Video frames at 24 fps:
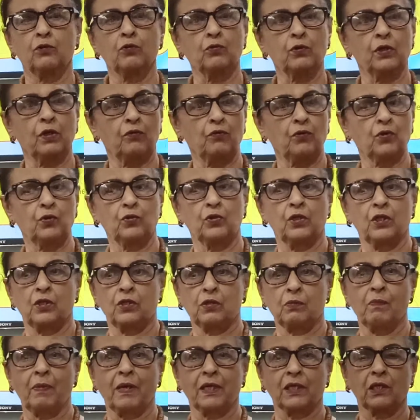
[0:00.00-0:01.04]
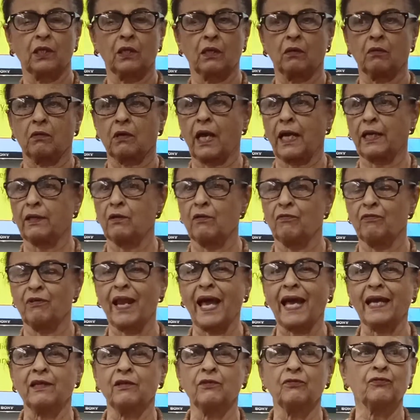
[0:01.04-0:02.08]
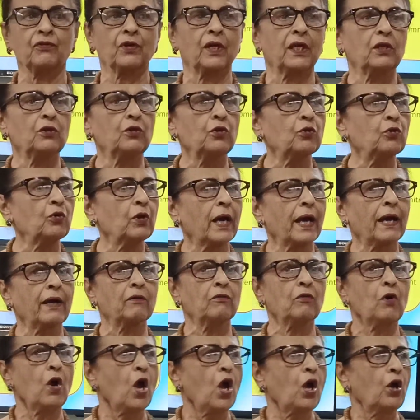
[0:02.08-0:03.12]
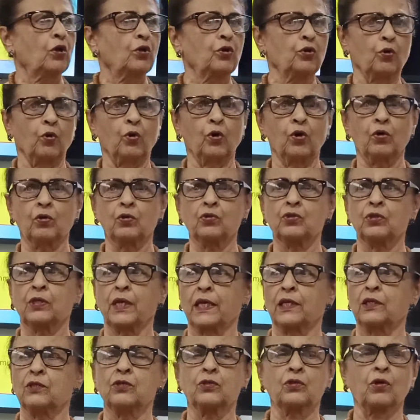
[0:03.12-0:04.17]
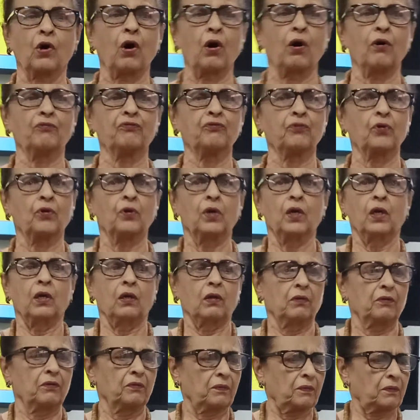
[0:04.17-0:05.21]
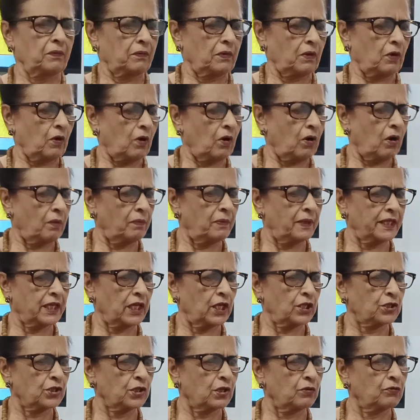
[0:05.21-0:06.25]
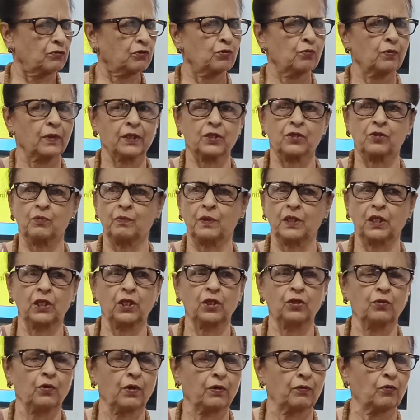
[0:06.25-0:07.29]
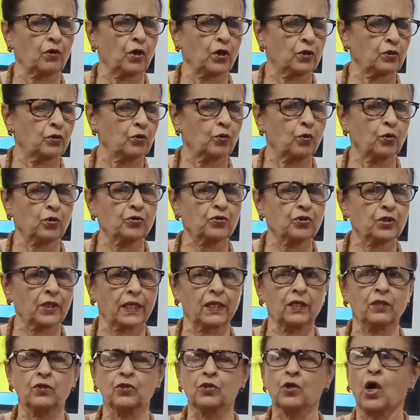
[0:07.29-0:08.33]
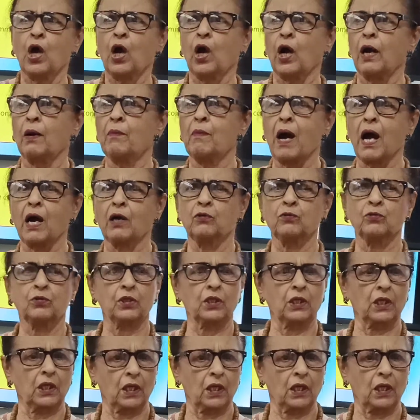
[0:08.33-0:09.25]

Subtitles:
to give you this better kind of life, and you have no sense of obligation towards me, you have got no sense about